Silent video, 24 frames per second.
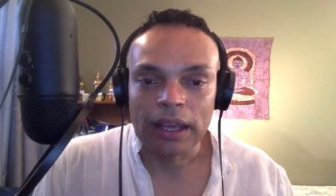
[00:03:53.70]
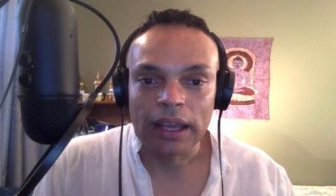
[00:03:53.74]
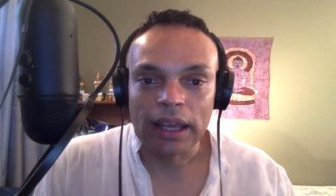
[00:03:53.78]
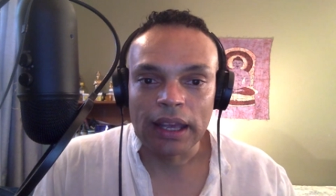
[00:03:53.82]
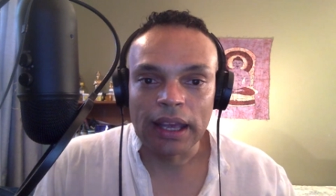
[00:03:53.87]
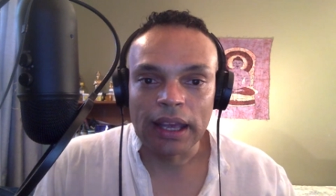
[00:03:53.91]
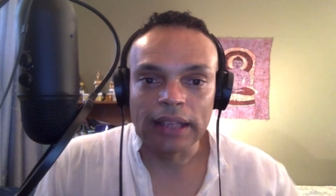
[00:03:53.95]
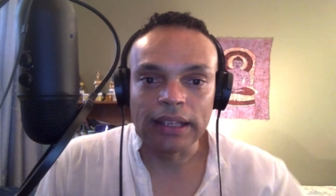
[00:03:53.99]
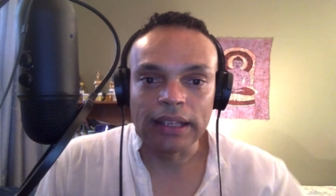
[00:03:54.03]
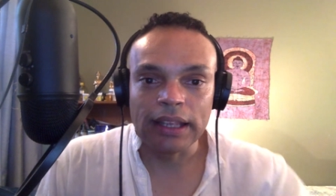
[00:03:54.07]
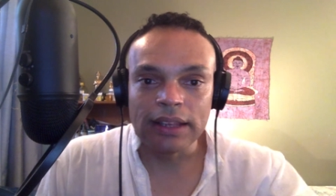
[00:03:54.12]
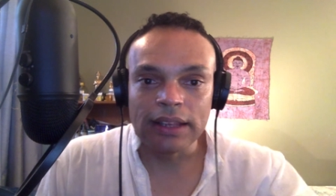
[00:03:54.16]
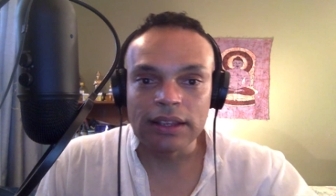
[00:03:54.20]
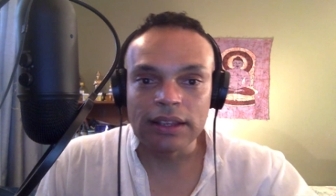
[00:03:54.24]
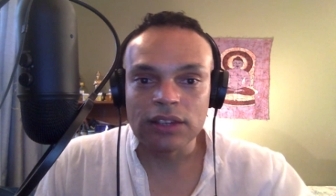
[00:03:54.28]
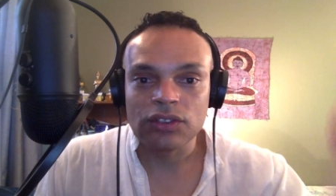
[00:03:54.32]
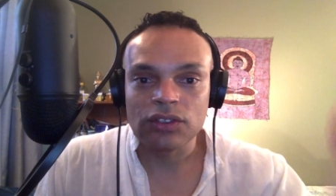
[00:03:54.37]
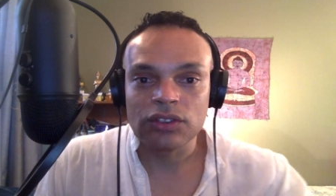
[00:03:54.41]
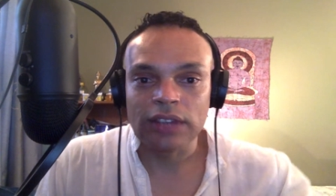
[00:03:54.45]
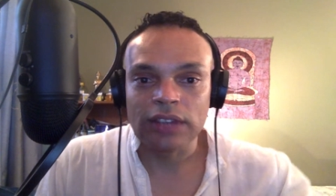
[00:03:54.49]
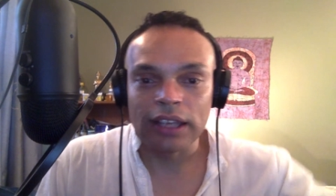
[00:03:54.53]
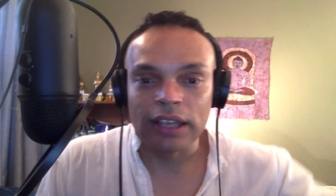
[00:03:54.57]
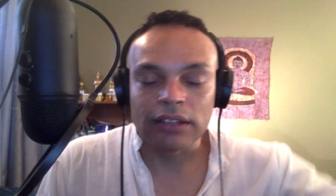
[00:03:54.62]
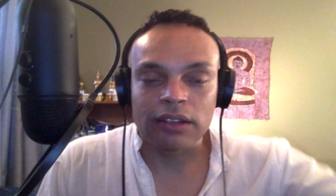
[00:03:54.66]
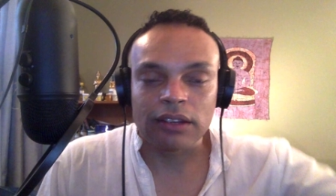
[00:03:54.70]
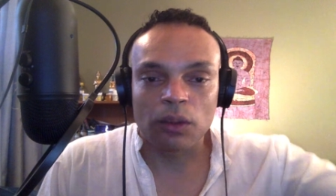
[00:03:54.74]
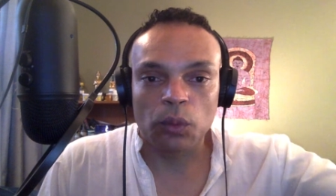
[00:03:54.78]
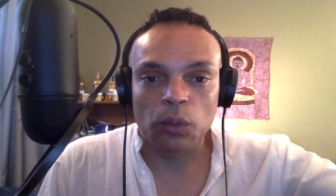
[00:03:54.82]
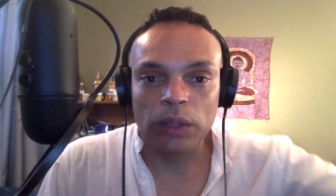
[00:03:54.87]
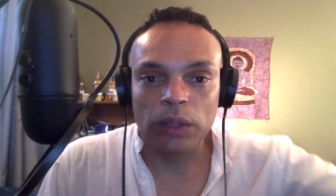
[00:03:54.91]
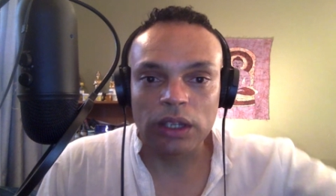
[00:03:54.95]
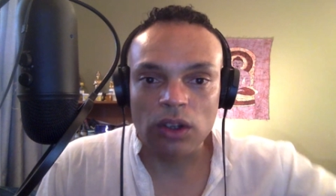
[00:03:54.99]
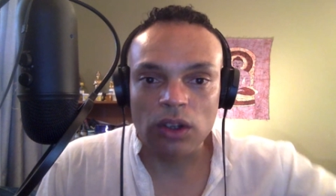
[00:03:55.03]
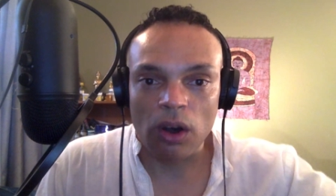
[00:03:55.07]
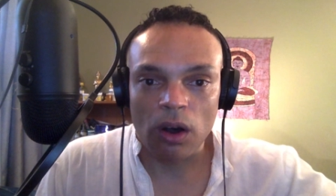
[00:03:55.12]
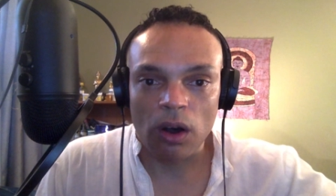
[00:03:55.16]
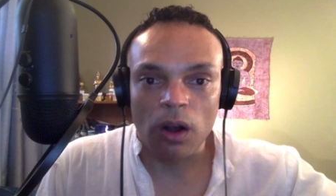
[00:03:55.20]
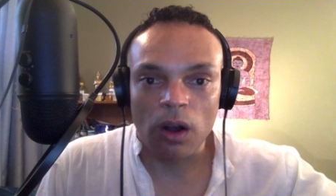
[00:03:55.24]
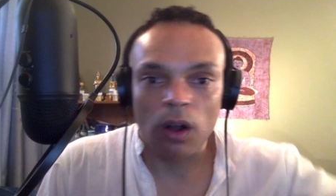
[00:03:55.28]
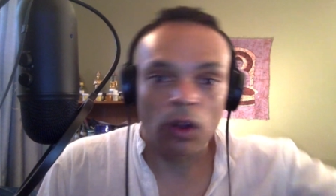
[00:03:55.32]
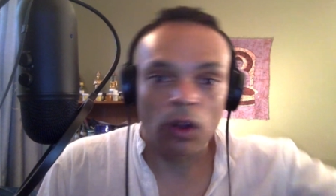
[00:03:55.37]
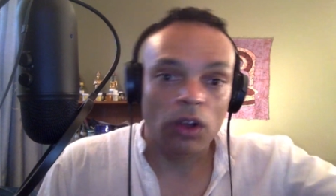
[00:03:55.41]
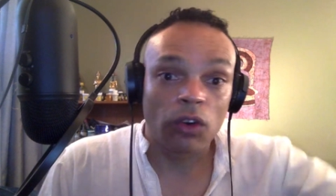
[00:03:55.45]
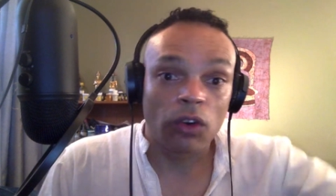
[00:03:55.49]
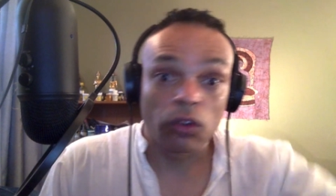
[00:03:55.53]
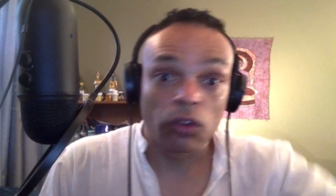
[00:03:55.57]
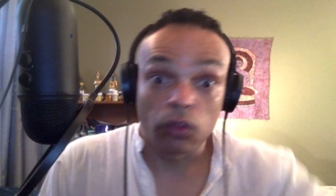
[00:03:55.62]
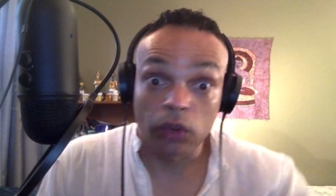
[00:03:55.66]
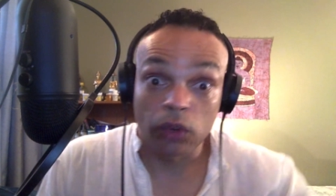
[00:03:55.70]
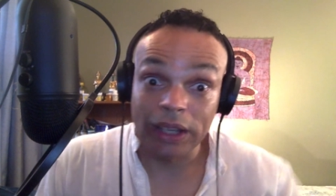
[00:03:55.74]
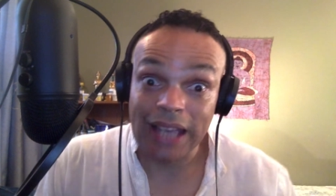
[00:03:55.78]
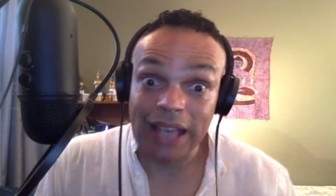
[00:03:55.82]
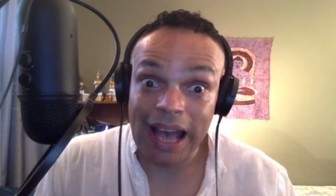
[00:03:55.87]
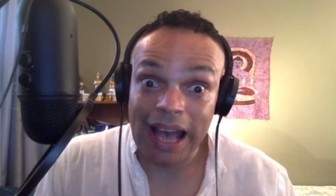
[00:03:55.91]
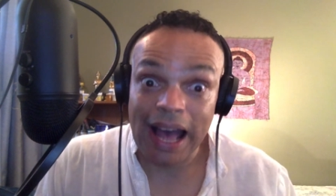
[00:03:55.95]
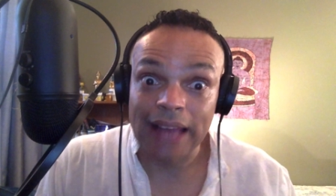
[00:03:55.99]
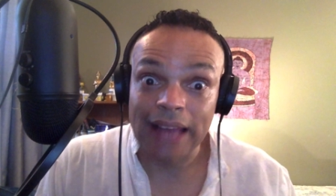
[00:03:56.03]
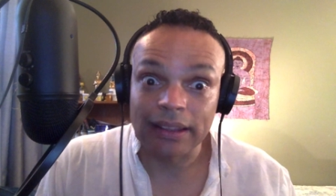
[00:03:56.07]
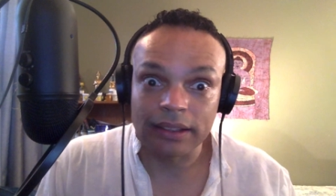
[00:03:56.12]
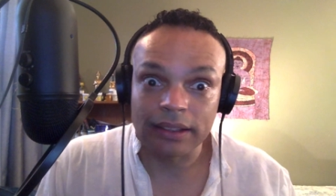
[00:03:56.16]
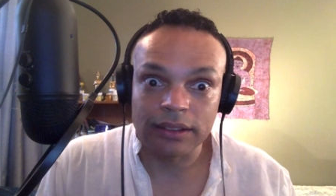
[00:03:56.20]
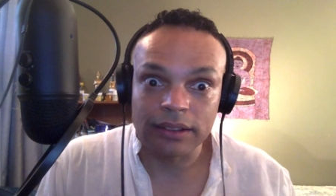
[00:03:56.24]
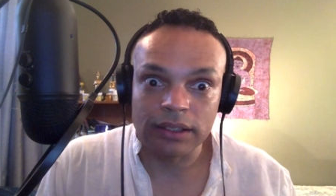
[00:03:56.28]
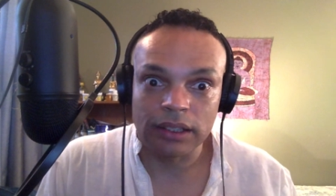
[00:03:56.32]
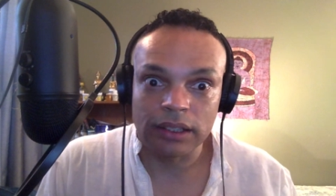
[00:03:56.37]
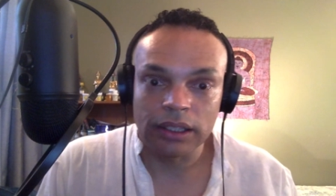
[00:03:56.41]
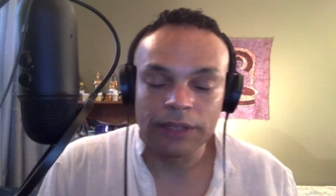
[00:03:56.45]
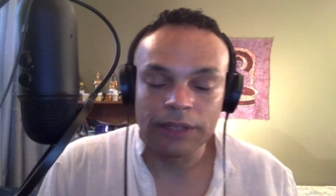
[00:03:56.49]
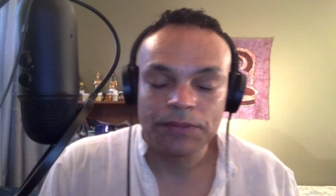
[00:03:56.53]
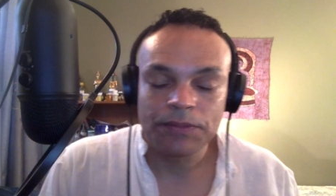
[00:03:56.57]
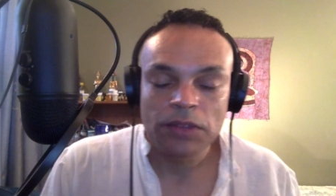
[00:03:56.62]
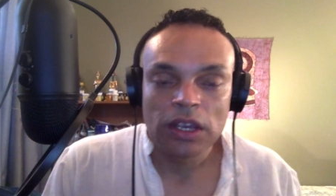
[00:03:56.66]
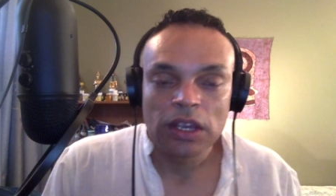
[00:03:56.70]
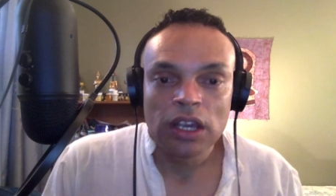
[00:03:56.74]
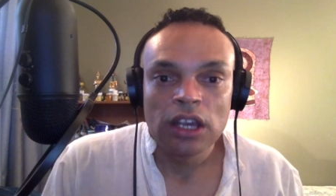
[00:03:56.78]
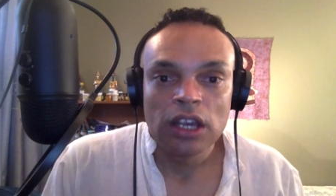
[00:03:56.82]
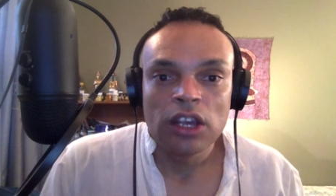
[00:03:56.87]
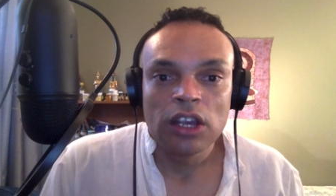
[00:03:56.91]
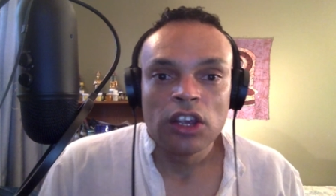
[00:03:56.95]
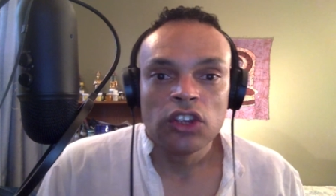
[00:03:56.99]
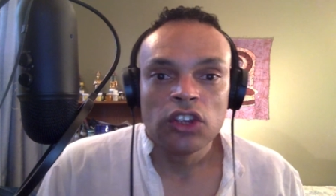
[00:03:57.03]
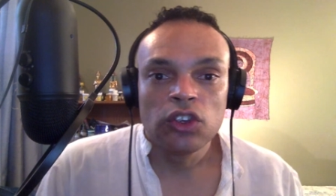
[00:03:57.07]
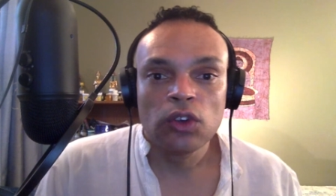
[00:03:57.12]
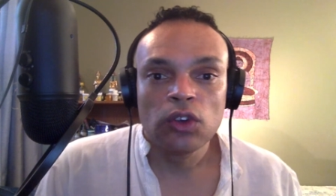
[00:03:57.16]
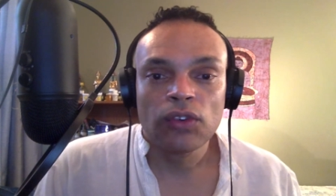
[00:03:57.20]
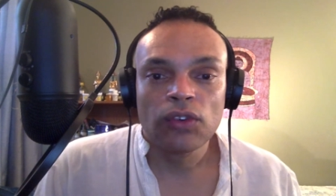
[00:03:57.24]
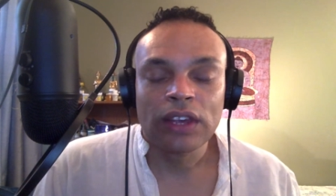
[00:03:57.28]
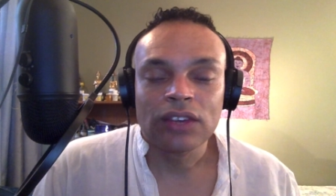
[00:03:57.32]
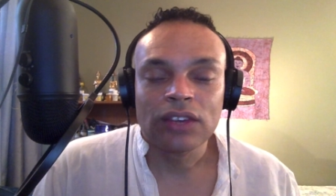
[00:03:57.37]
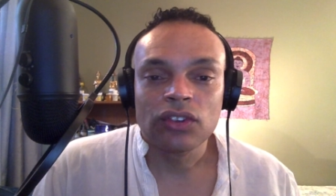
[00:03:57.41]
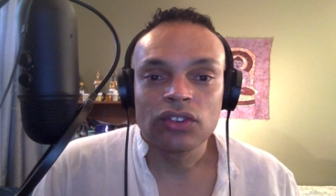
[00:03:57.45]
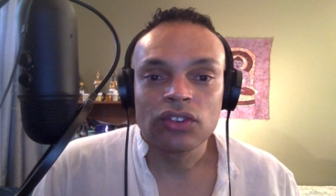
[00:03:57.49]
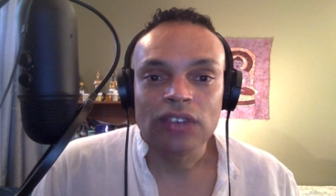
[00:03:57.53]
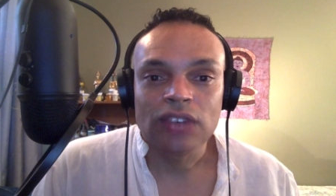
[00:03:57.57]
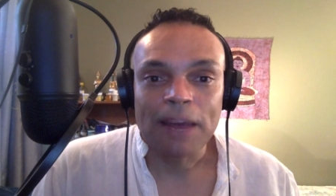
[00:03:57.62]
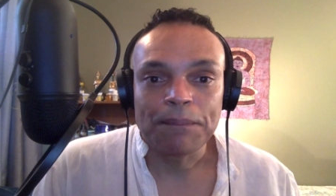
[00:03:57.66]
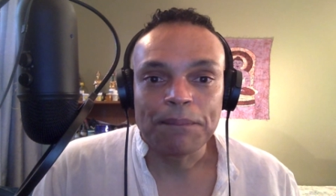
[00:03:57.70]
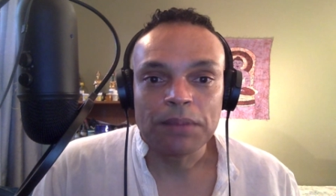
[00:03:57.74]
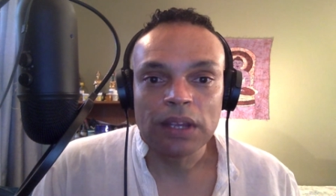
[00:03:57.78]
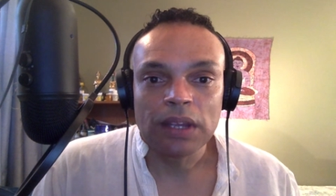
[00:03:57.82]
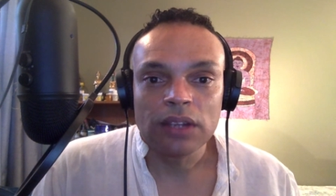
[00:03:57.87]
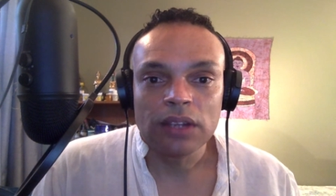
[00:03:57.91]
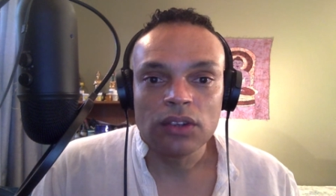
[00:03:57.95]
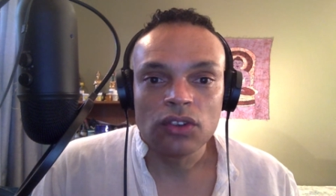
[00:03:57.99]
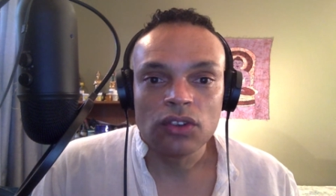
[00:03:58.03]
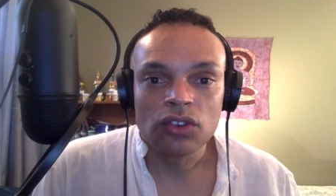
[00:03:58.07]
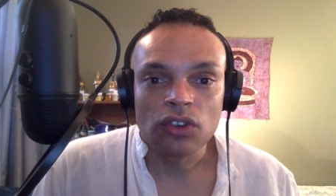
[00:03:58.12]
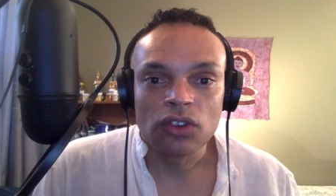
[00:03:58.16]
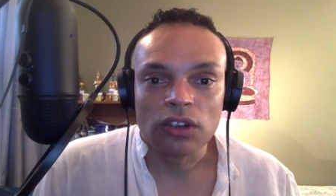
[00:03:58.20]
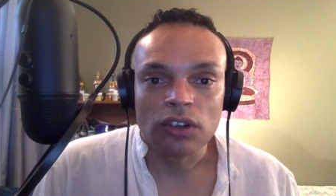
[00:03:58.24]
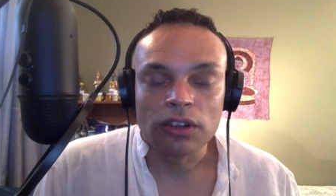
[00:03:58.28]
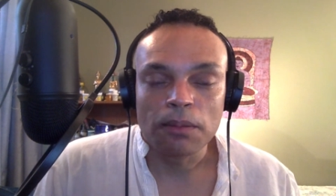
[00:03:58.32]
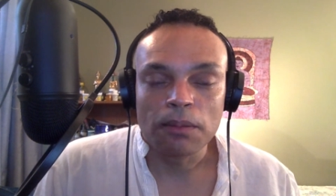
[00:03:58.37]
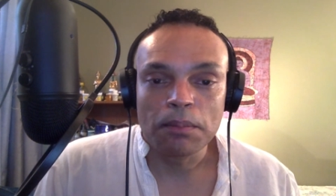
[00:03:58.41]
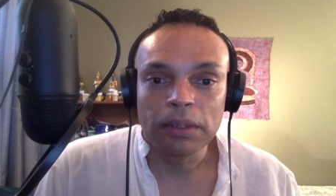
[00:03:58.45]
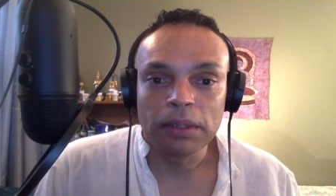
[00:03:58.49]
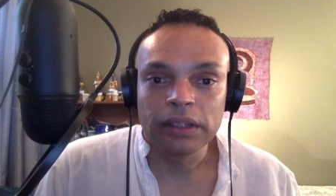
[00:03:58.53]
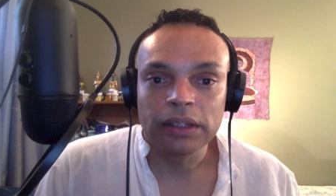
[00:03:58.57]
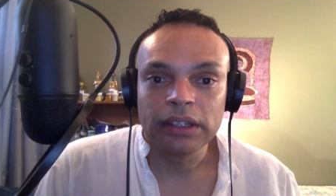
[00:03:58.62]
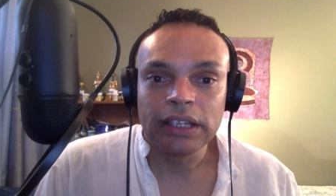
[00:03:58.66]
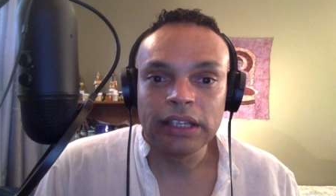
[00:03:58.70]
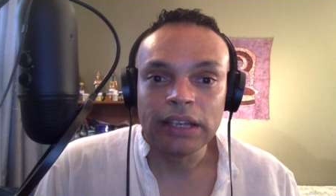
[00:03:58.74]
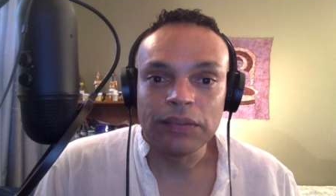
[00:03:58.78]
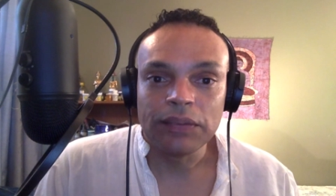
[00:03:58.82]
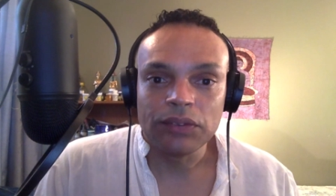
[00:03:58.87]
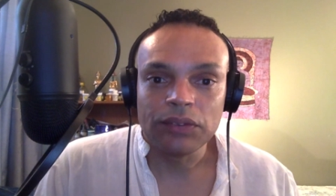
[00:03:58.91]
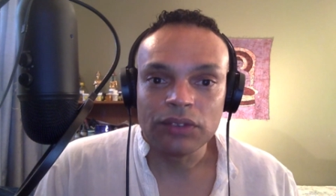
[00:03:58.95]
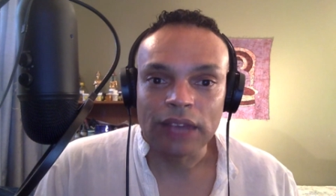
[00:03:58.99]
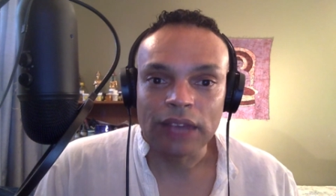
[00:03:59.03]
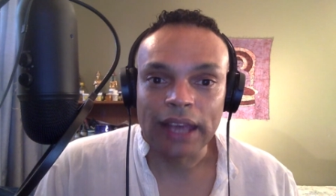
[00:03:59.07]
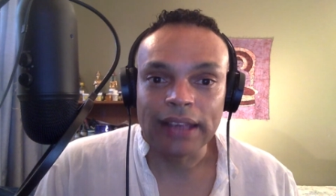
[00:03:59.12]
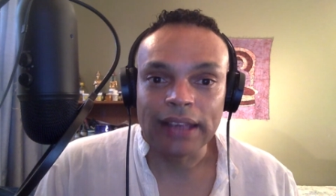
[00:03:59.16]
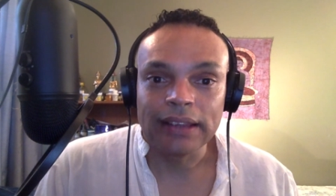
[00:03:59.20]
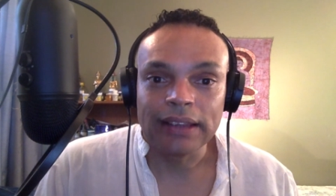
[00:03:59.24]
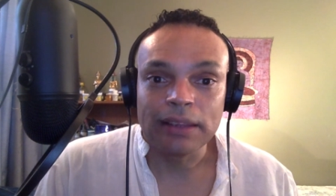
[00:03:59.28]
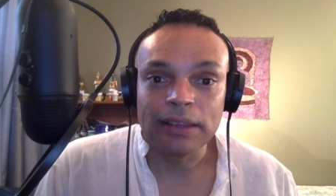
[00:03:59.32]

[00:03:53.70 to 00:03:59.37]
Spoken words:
And in this state that we call reality, you've accepted certain beliefs and